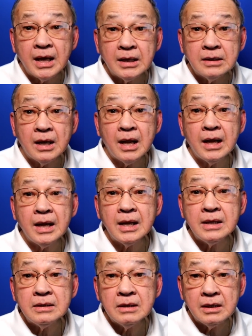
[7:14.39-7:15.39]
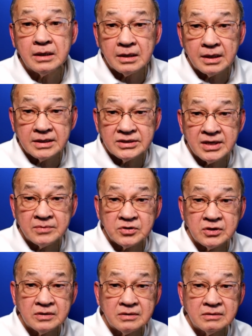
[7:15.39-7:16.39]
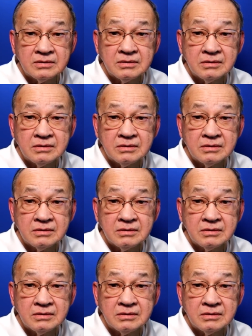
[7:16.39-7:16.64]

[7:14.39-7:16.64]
and entry exemption